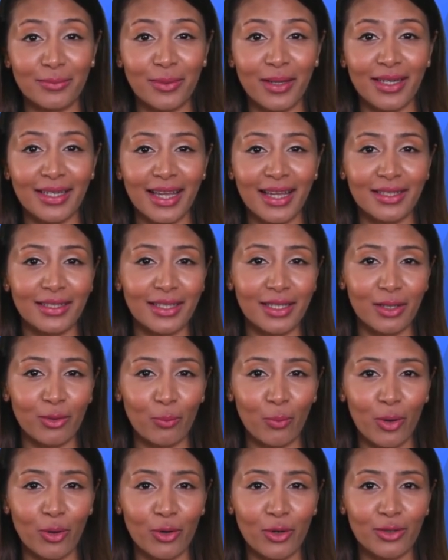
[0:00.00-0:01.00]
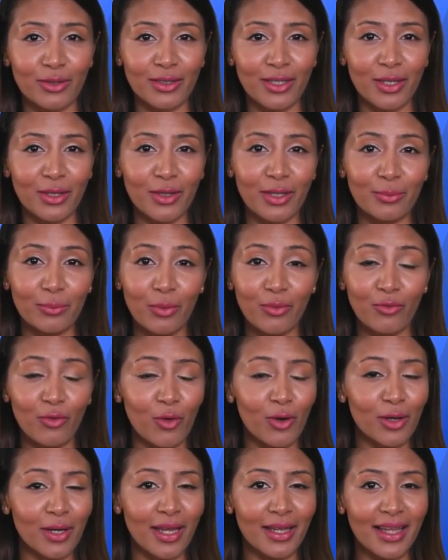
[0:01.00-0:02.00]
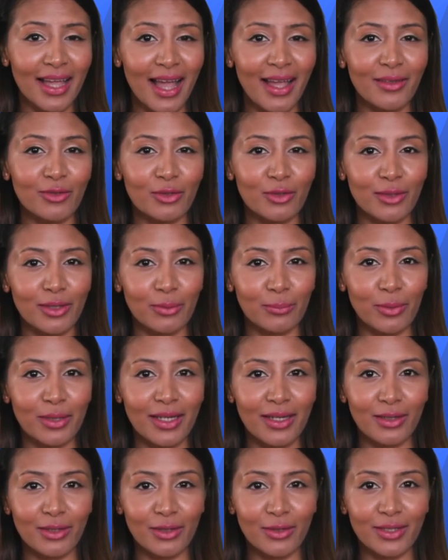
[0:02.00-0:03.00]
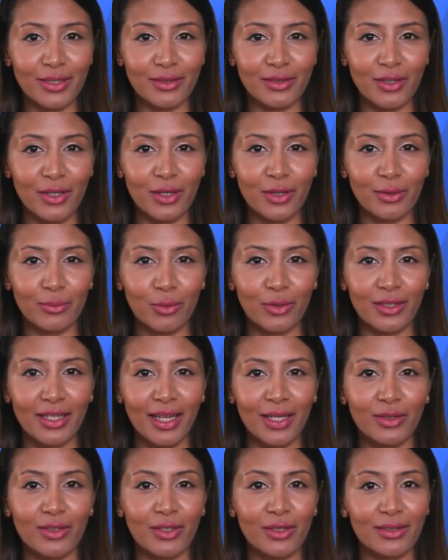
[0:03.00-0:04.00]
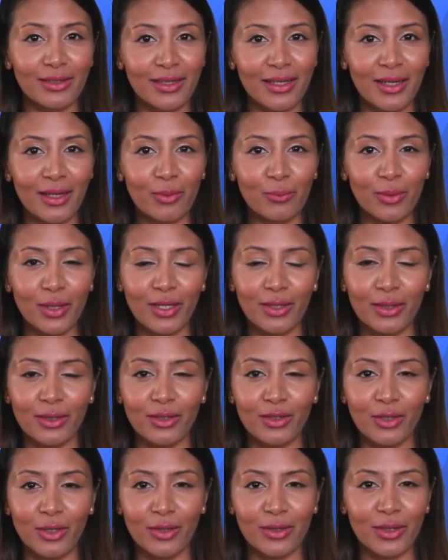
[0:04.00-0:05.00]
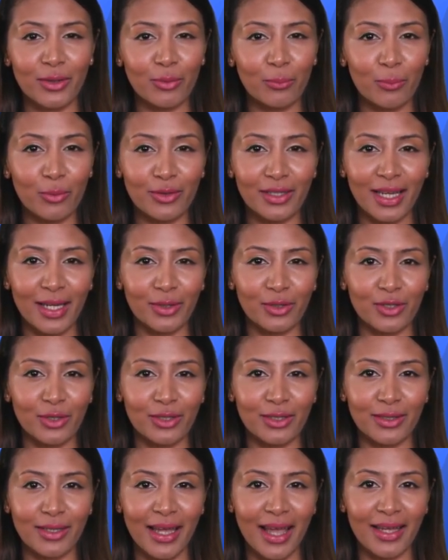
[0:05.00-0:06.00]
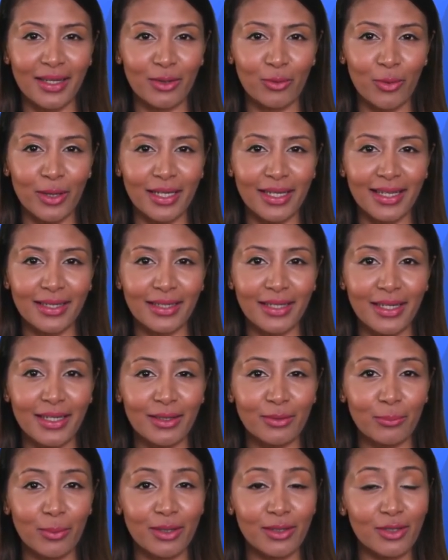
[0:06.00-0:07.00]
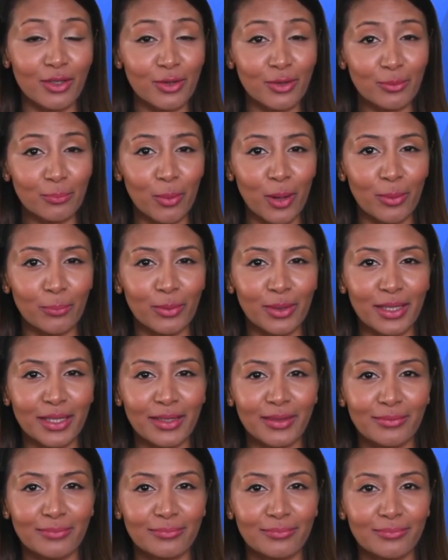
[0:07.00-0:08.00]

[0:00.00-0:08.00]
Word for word: by testing a worker's hearing before and after they begin using hearing protection, we can ensure that the protection is adequate and that it is being used properly.